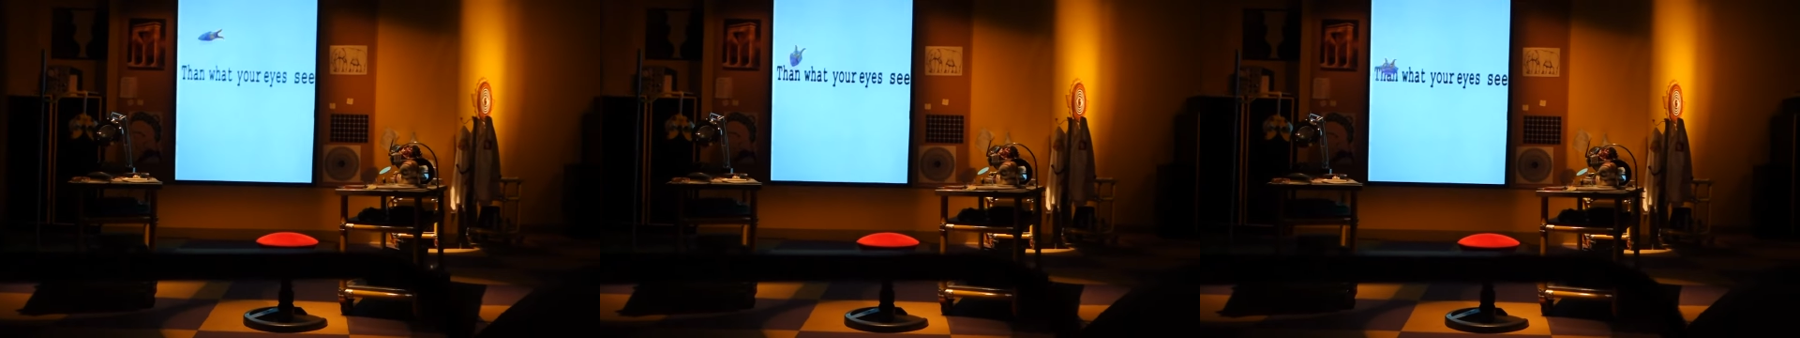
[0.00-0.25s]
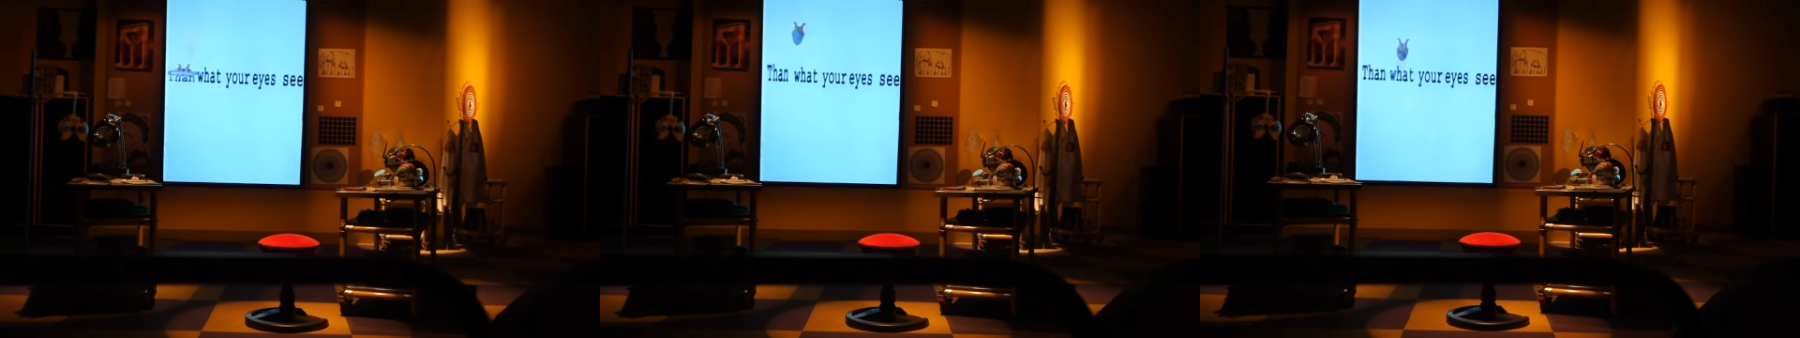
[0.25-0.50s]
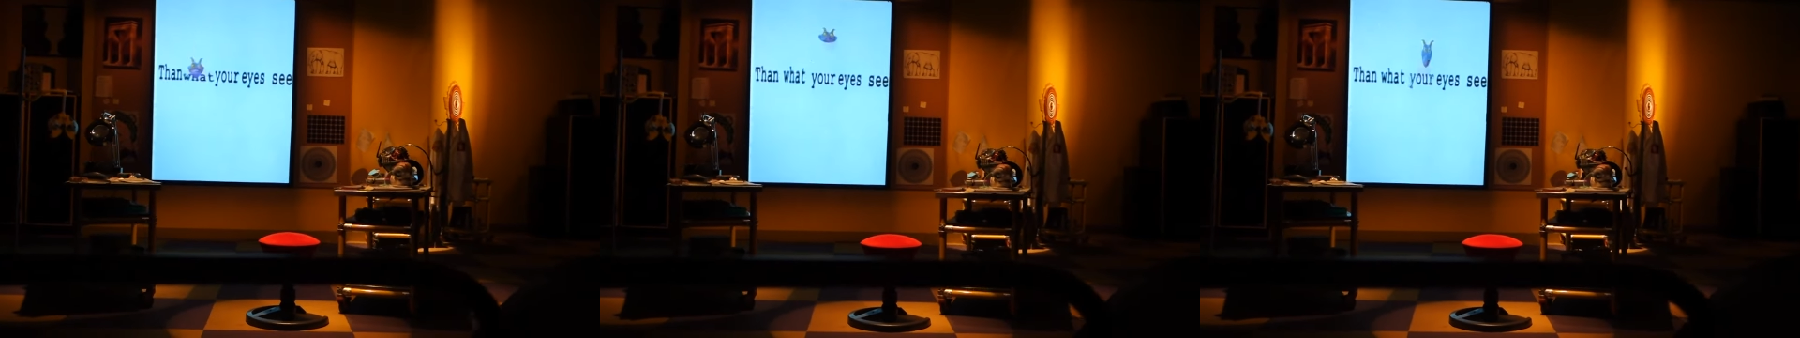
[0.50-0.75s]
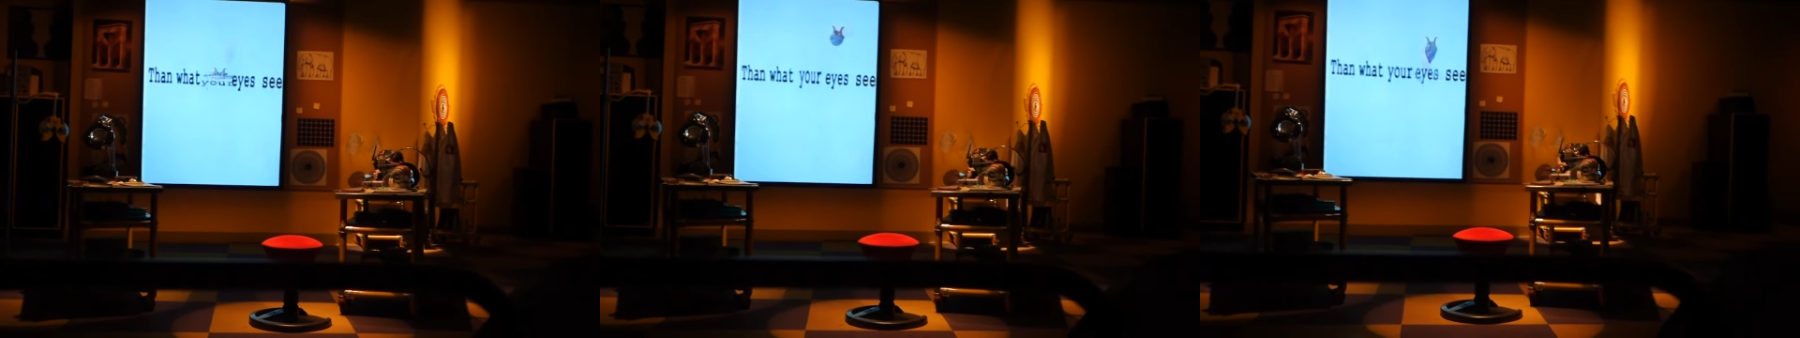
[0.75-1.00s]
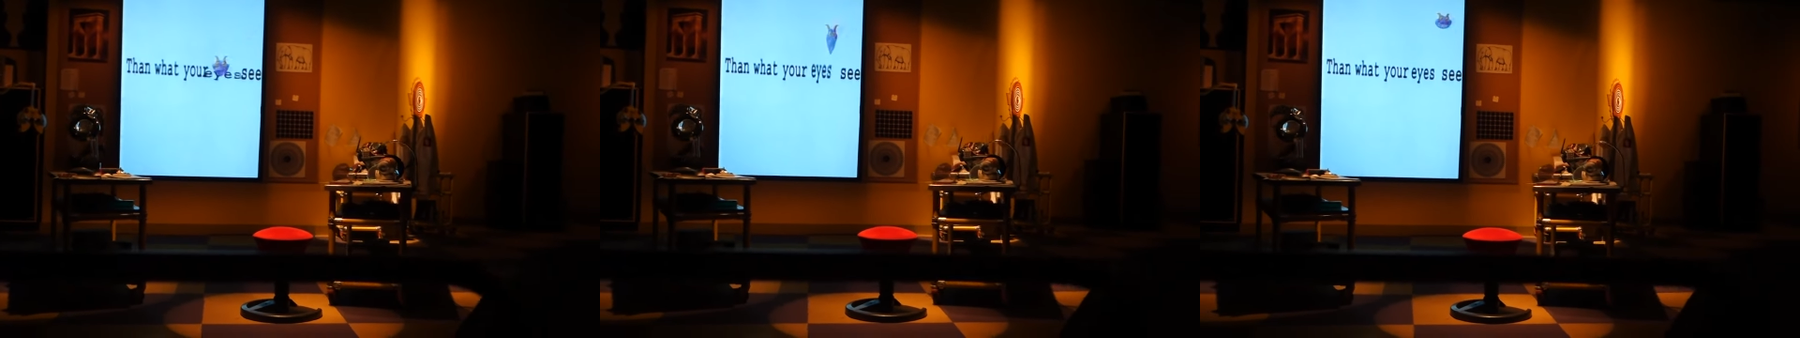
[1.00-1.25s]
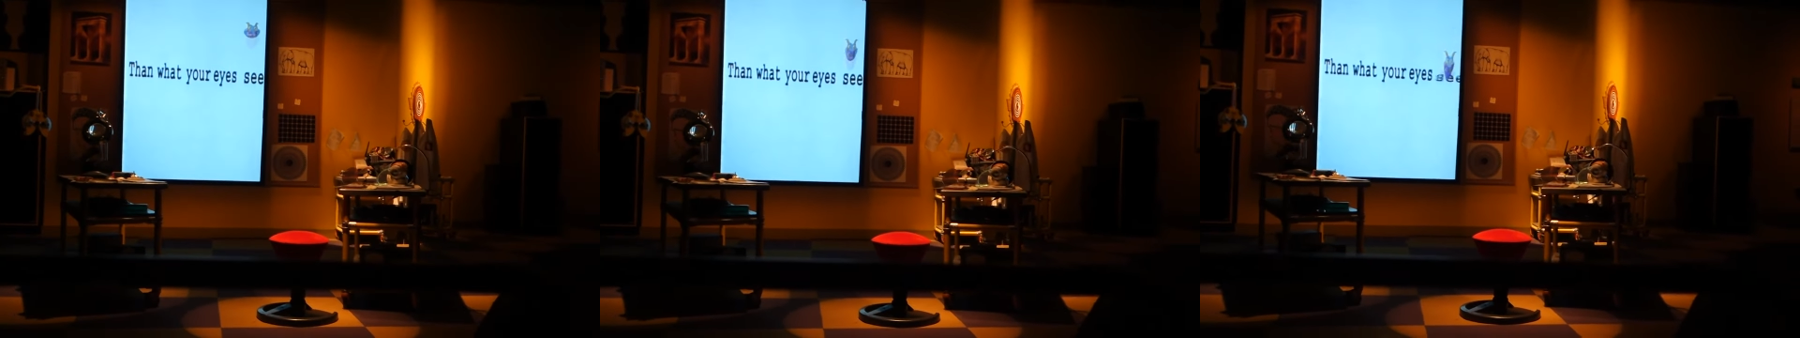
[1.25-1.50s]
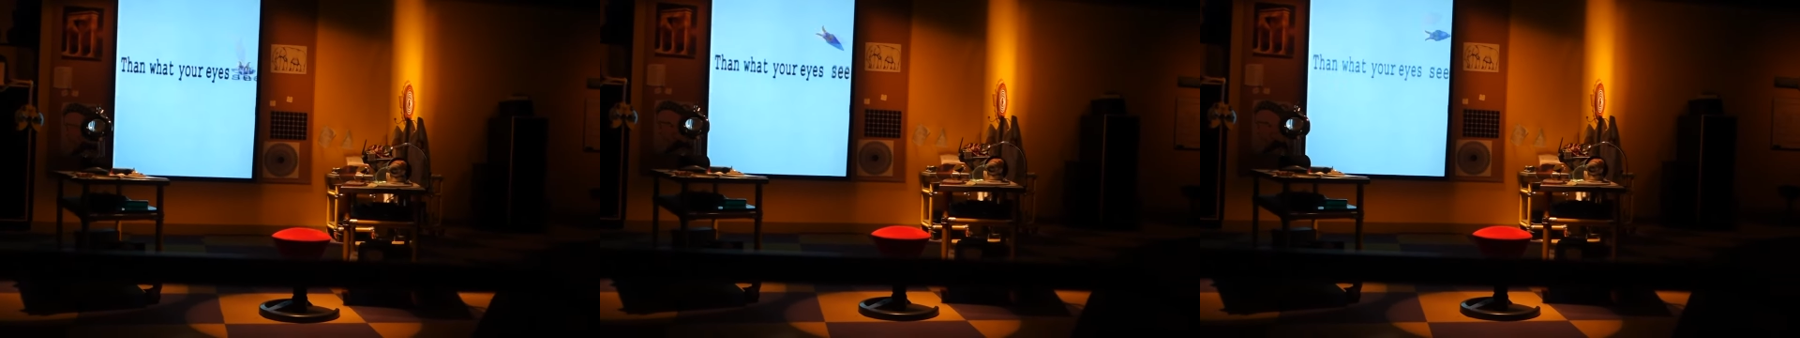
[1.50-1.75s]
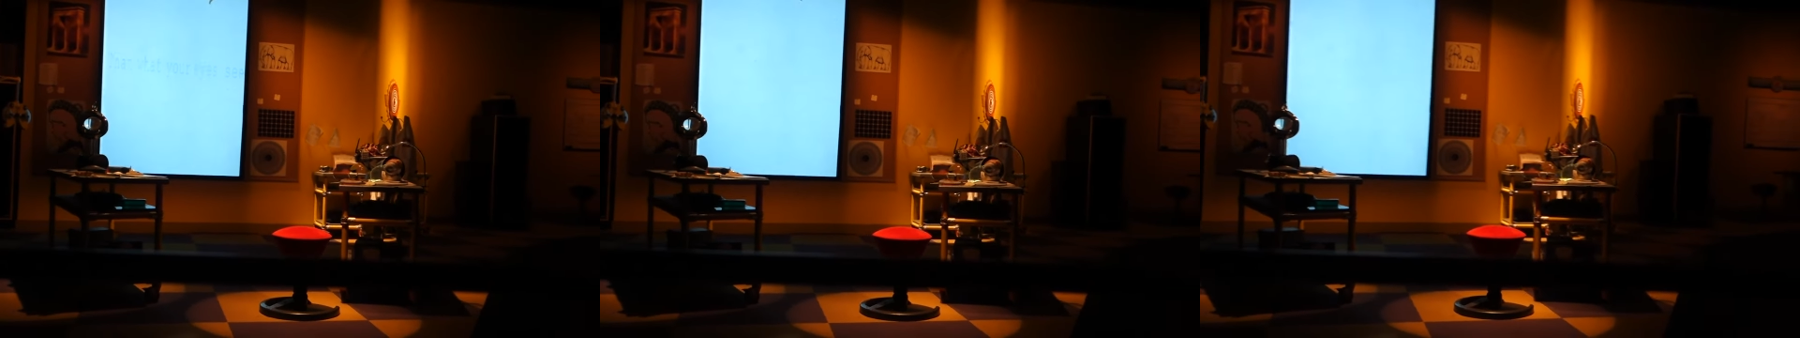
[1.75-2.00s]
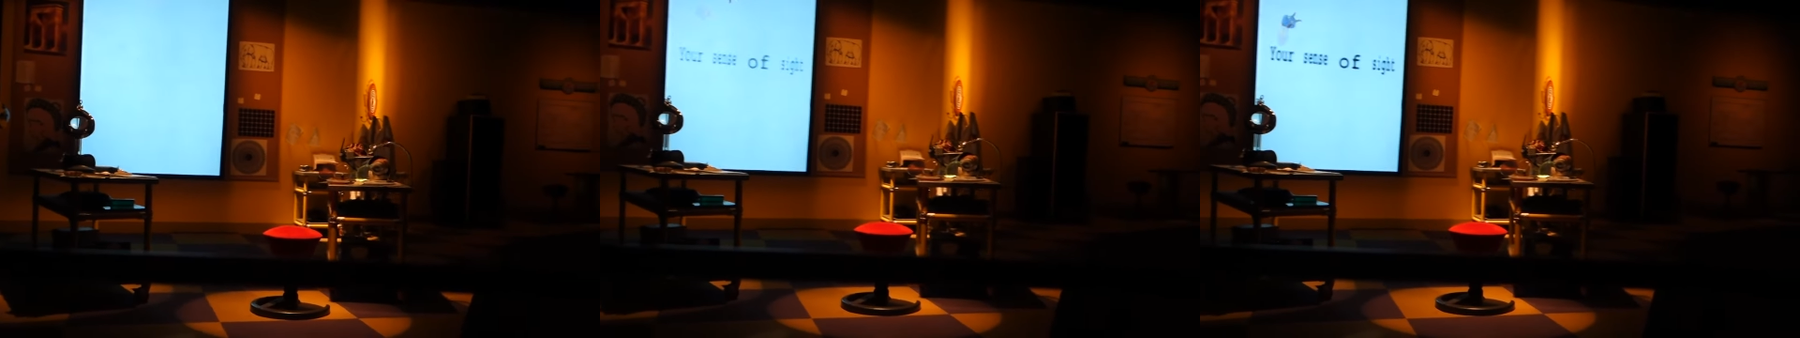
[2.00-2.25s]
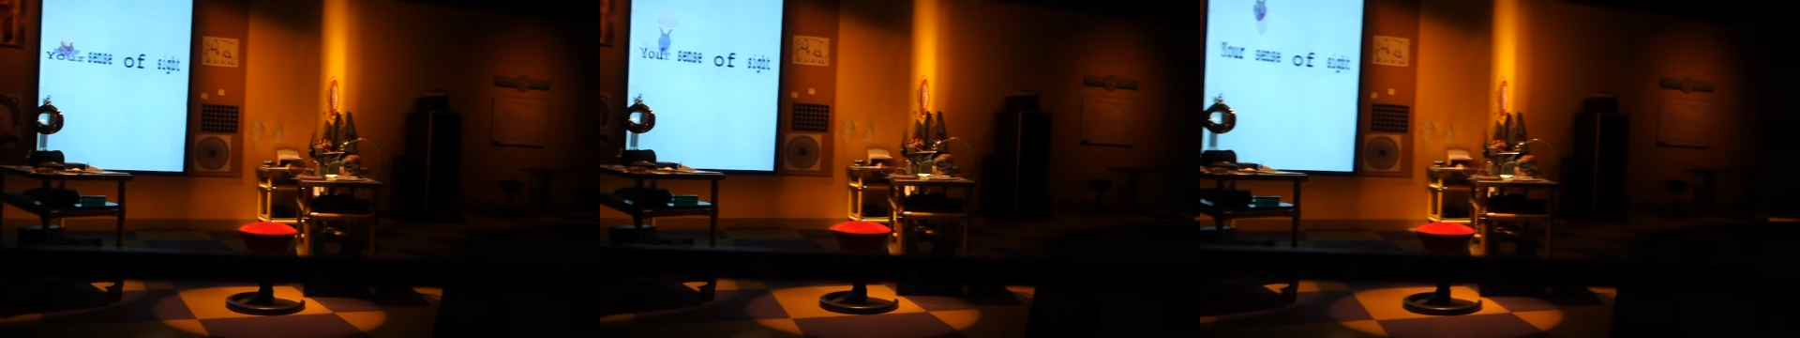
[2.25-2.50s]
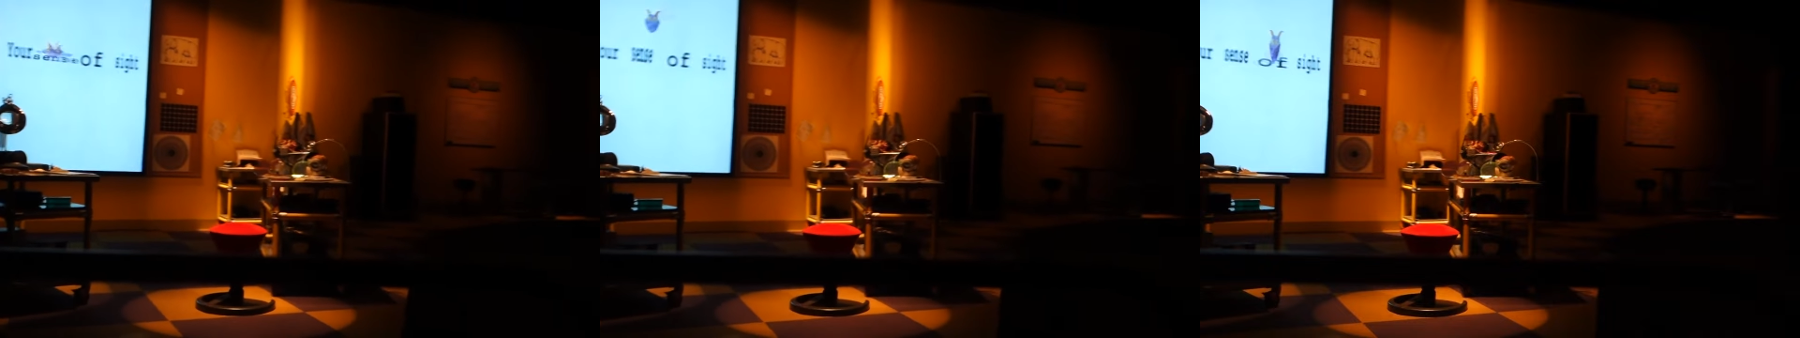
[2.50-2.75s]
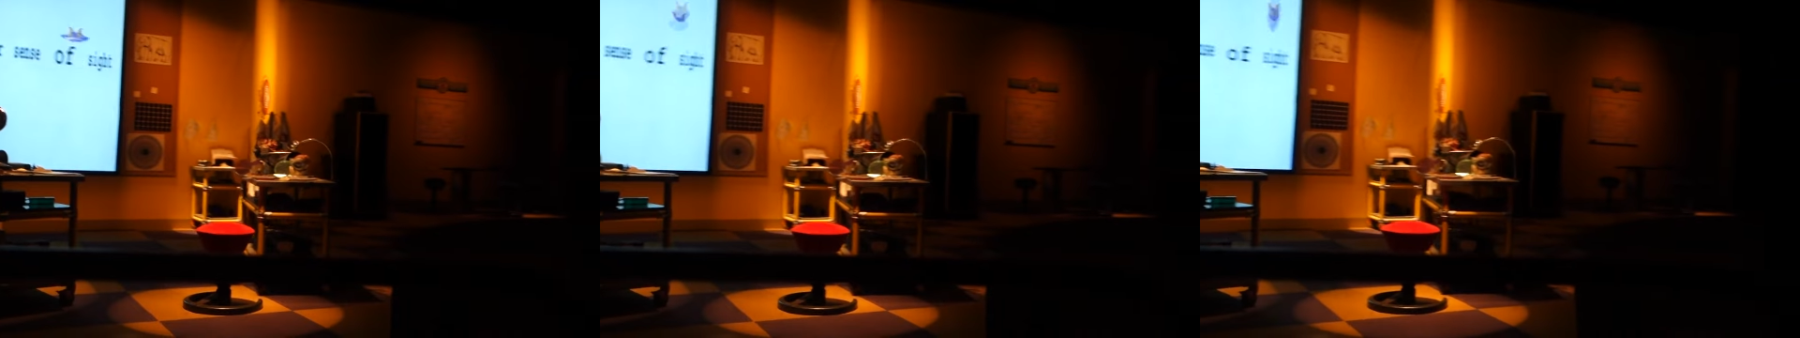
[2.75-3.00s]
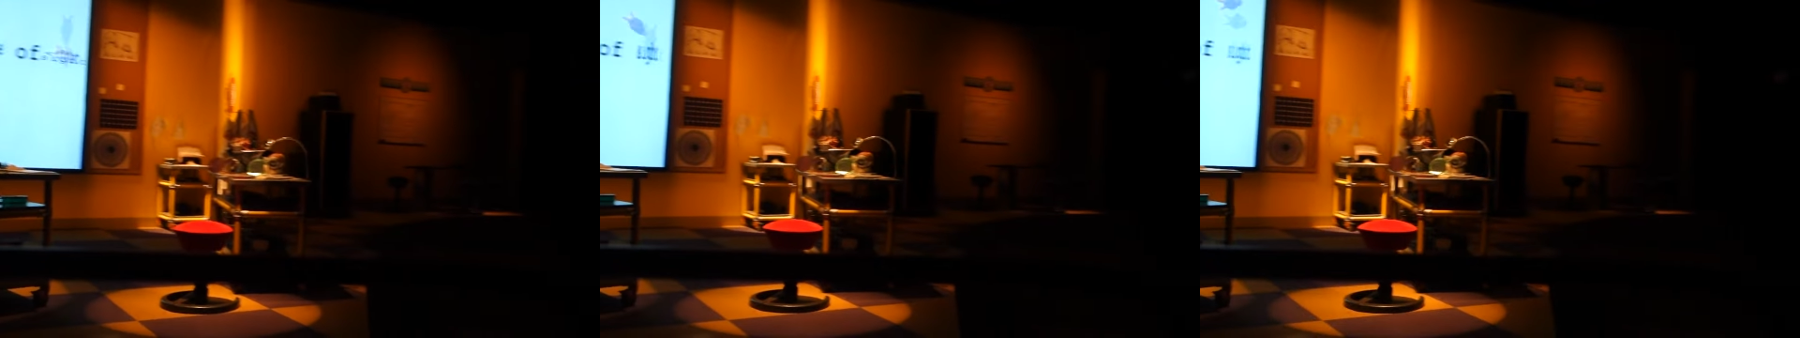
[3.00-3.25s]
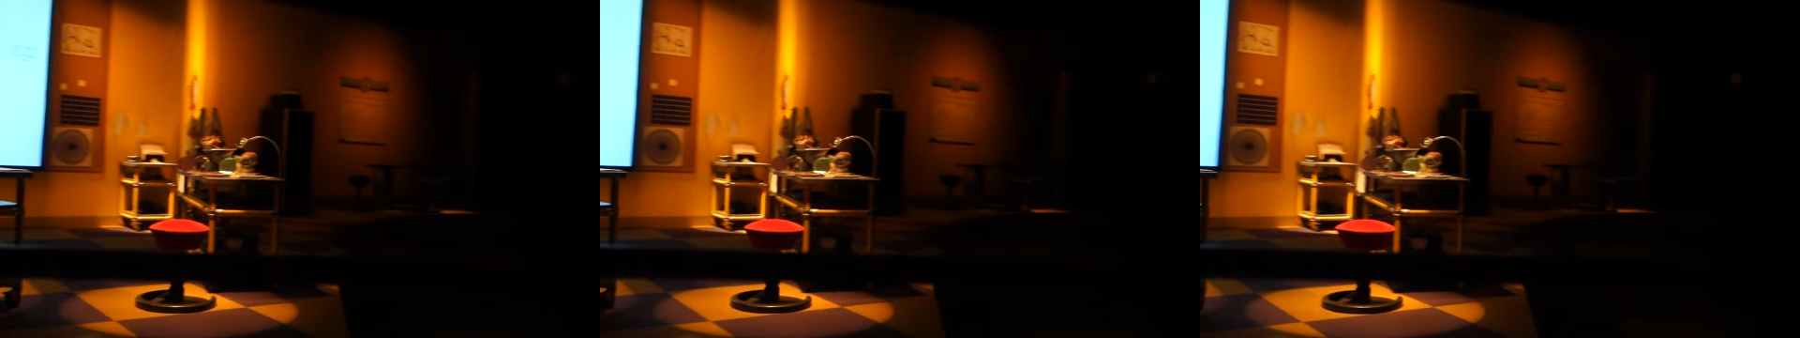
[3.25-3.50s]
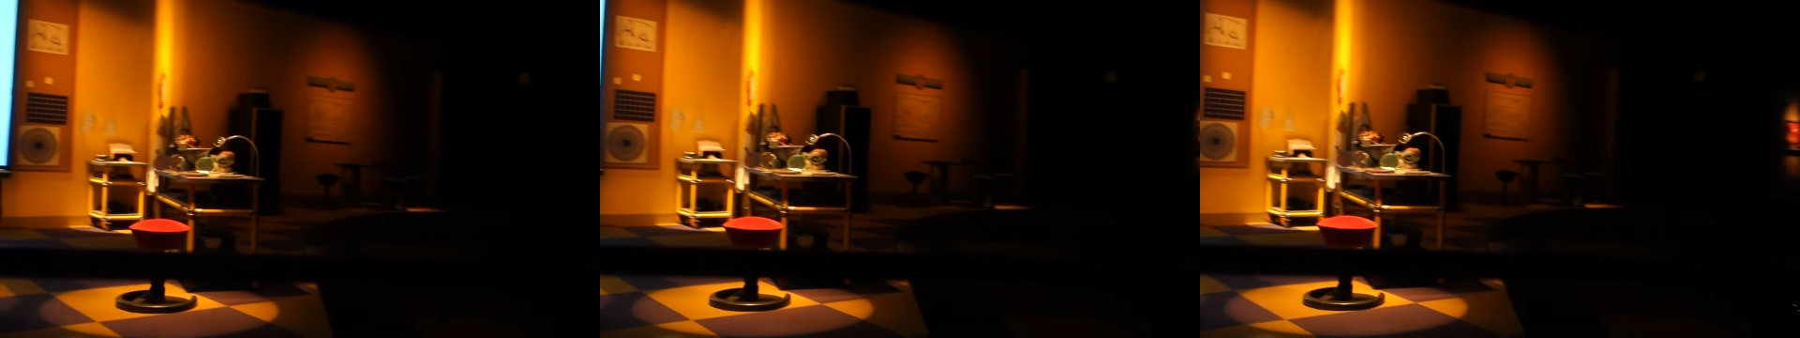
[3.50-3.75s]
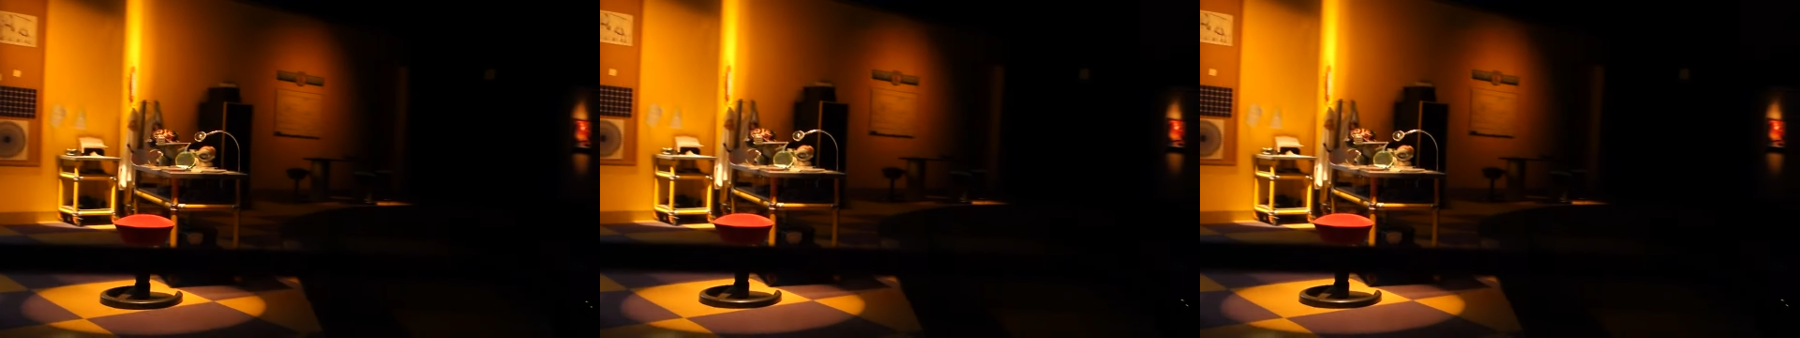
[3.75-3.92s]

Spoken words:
(no speaker visible)